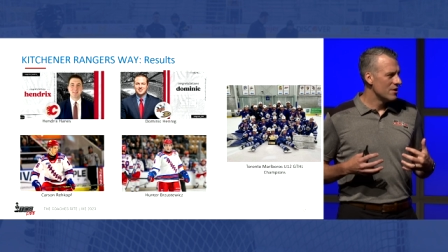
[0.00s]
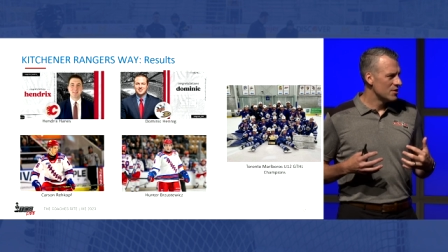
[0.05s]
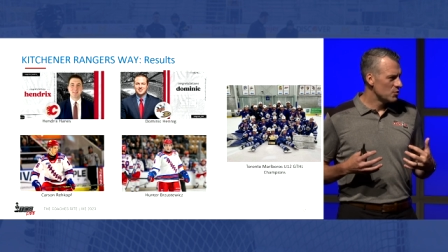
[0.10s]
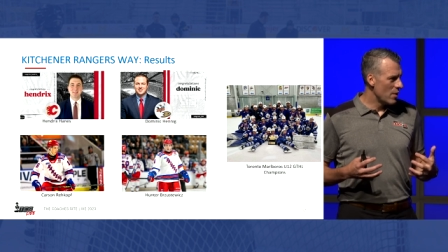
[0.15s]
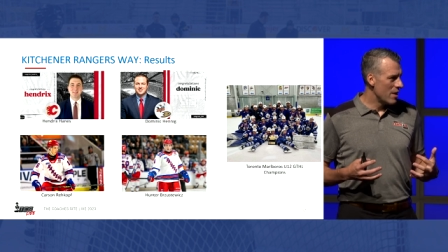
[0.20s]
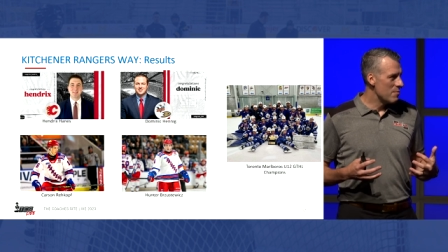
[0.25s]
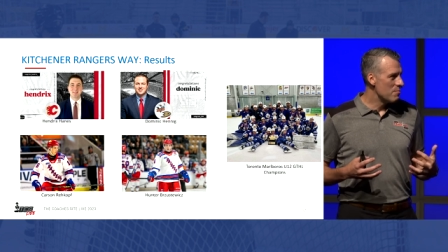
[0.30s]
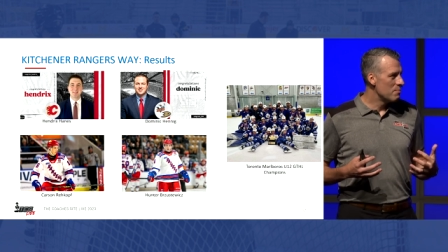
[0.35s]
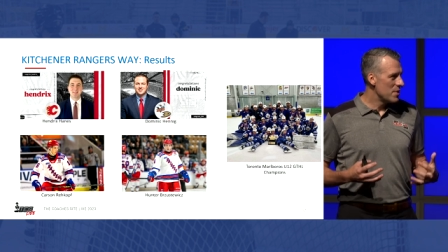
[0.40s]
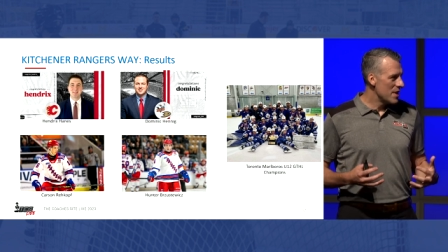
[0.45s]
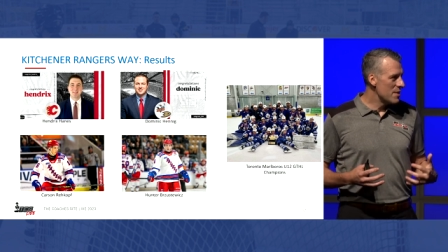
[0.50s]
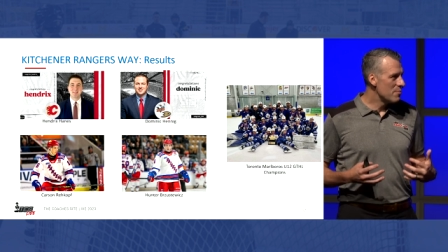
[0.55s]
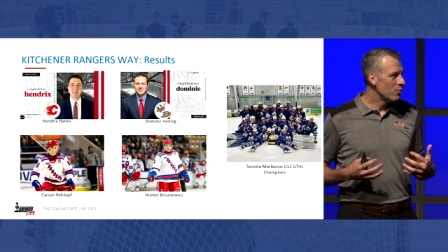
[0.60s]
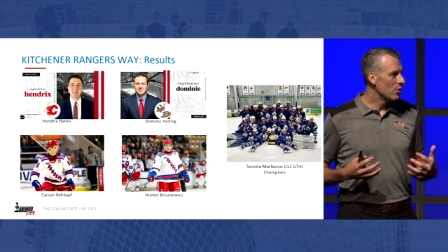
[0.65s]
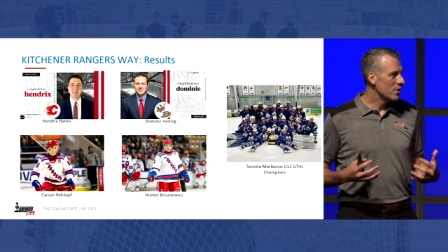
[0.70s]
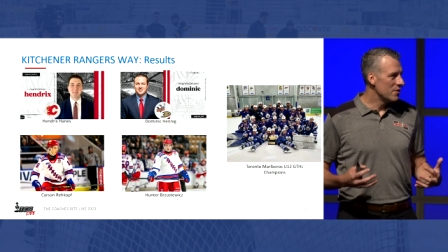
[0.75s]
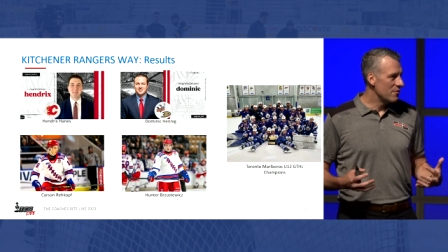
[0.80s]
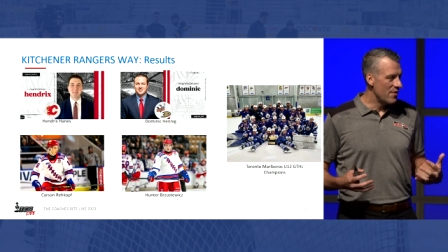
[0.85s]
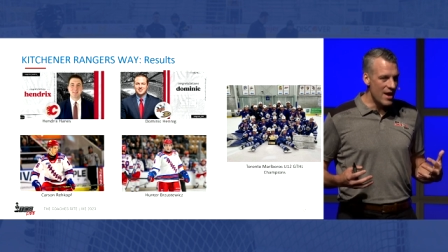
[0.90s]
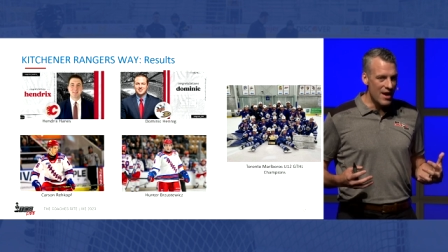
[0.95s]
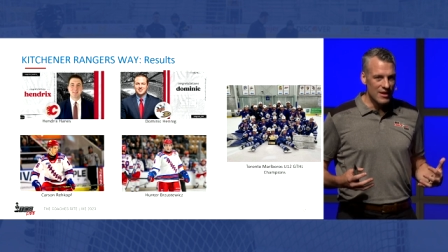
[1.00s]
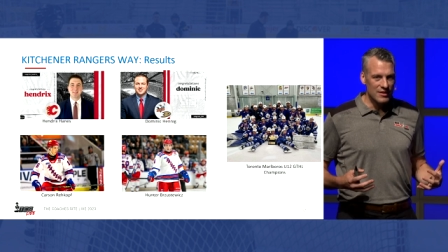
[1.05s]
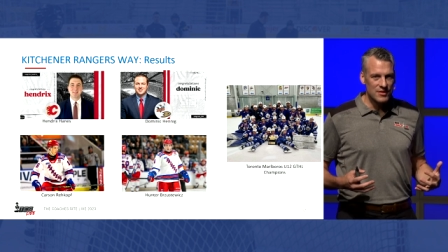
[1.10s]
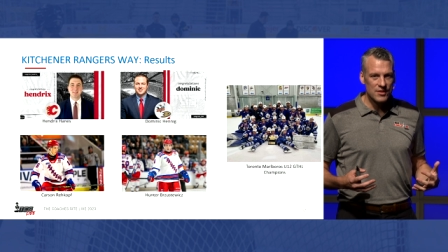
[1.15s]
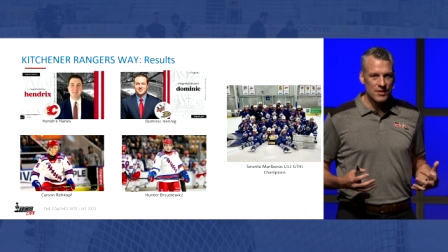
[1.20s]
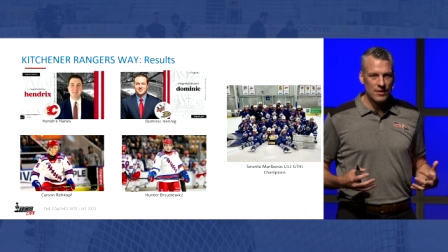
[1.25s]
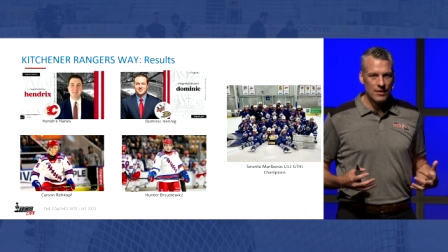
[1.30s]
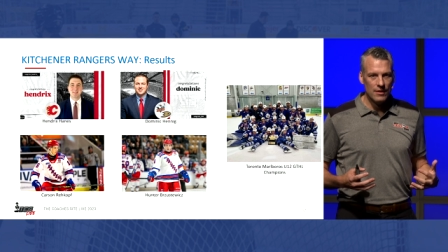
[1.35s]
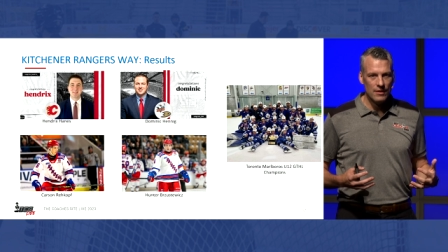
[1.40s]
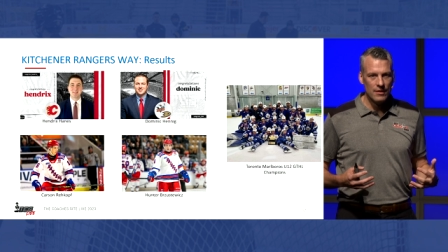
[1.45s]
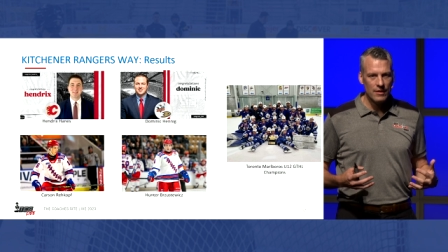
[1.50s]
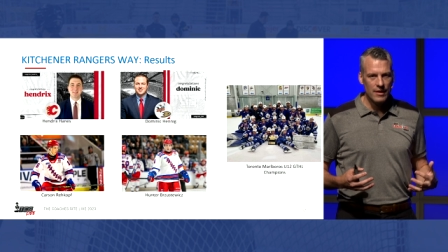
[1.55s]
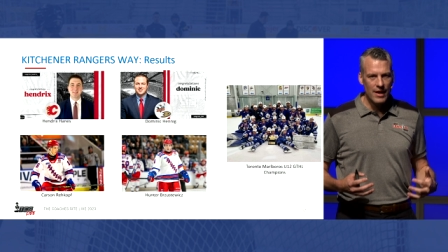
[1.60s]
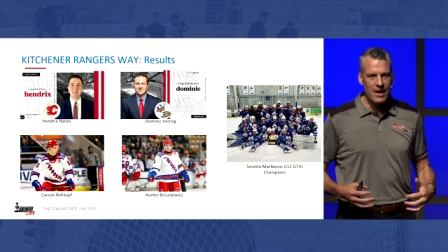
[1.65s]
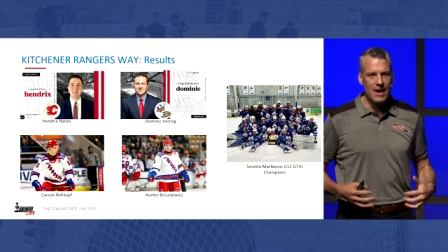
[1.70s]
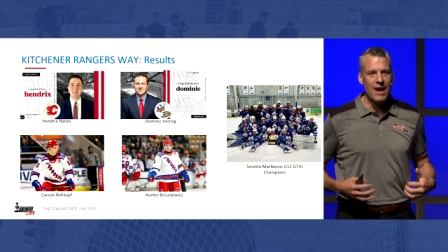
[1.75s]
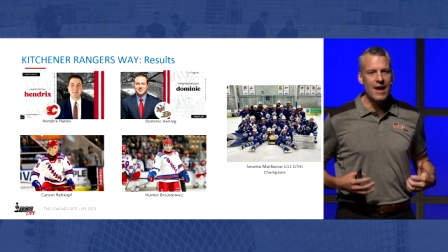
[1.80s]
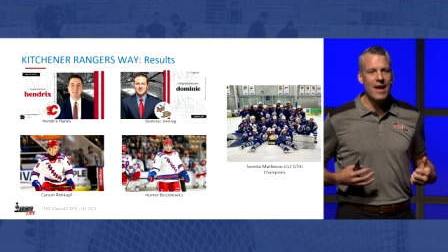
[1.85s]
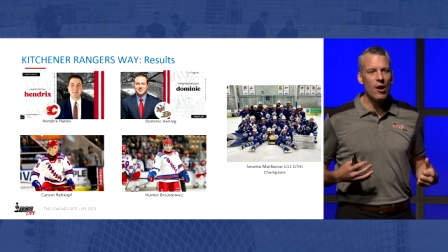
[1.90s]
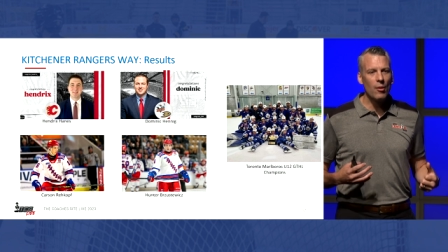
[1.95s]
is when people advance,
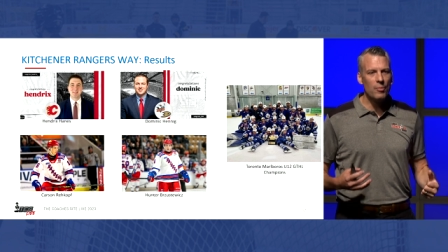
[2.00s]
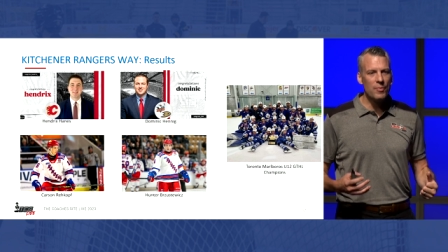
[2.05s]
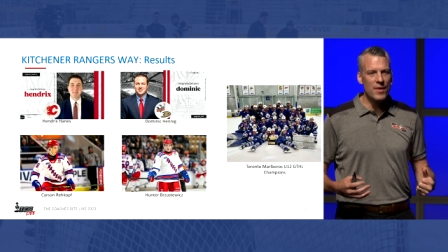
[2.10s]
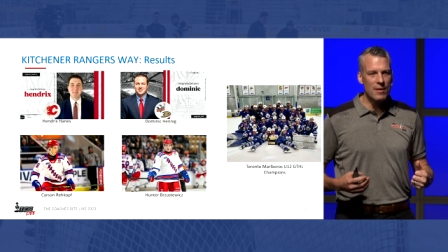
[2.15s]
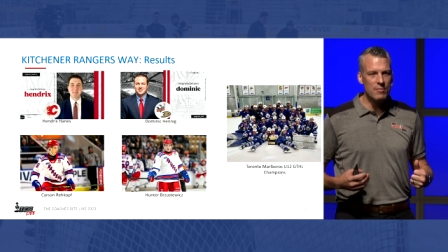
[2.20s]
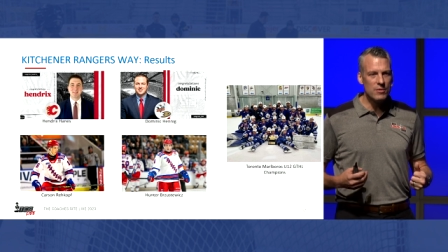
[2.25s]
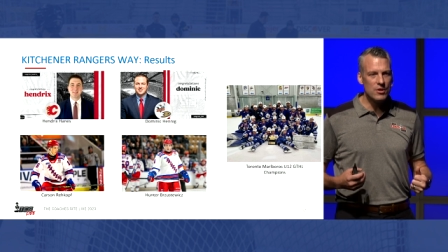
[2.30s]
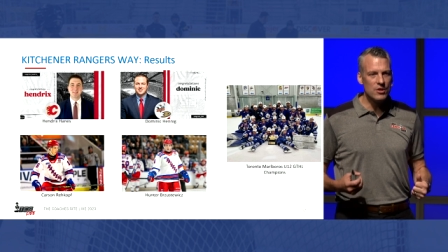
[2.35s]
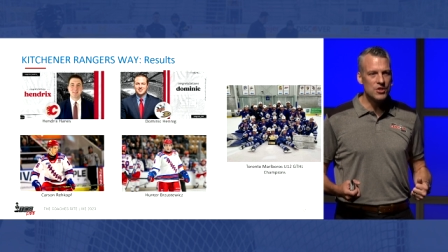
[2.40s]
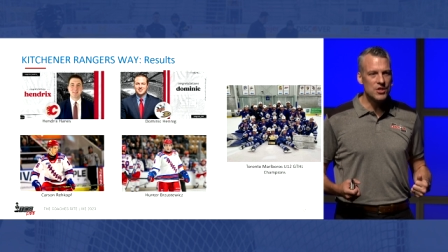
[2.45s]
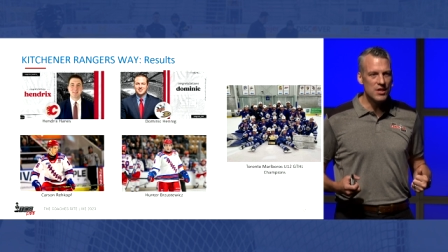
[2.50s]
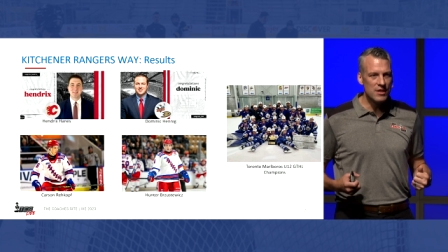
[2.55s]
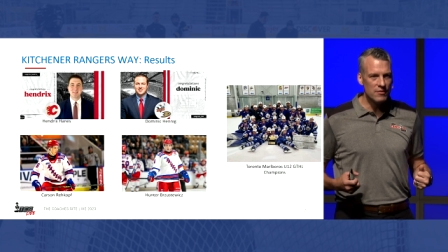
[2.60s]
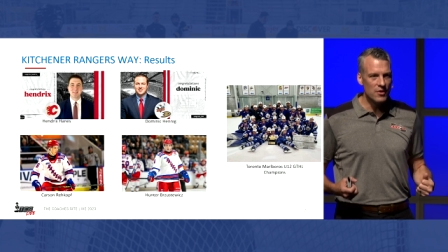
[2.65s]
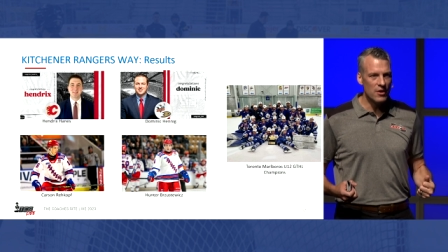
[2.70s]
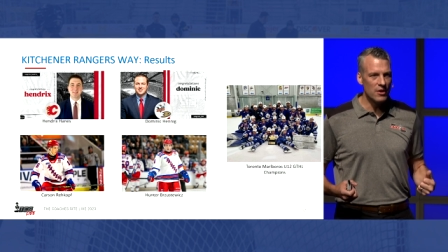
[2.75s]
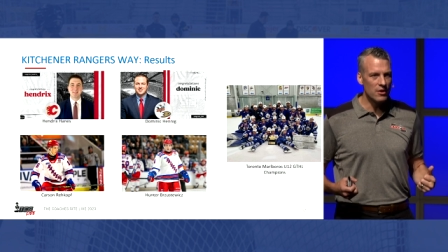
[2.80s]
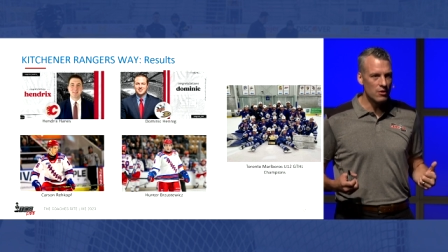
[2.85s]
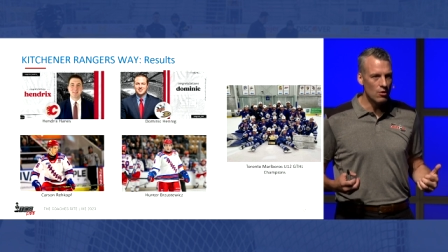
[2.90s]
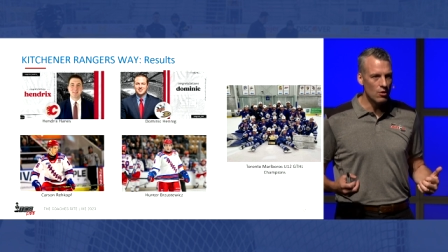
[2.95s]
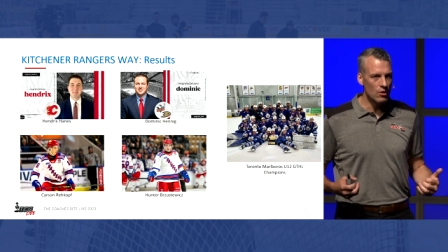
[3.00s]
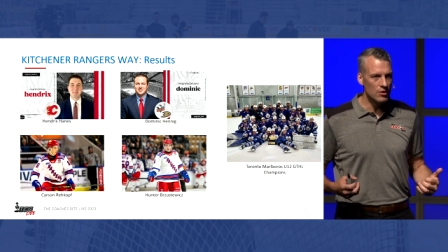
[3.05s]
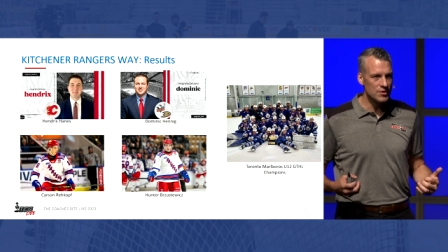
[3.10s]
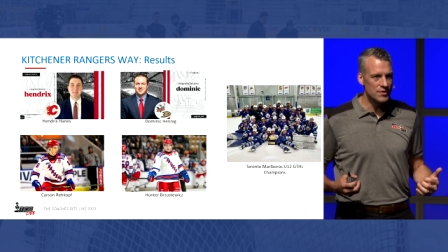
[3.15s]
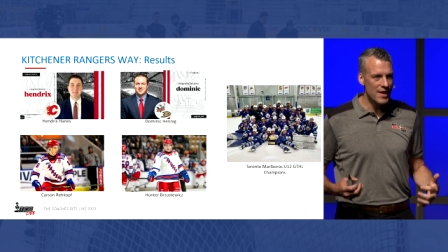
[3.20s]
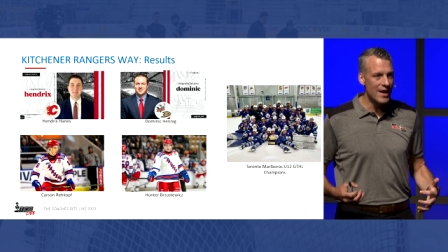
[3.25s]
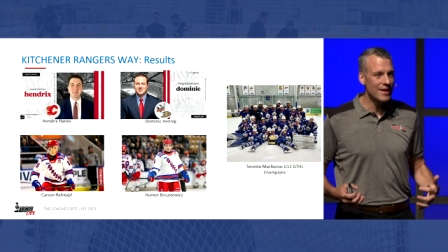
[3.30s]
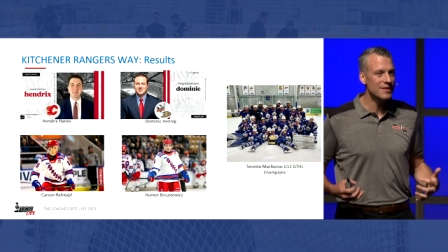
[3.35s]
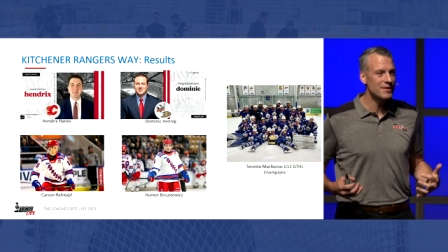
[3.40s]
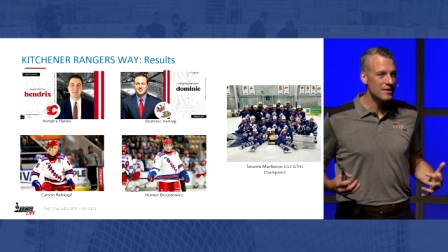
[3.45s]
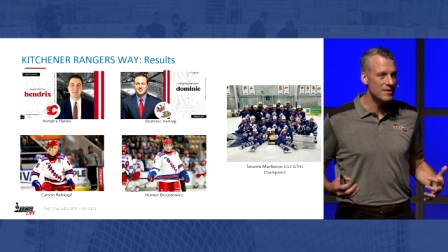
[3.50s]
and I help them to achieve their goals.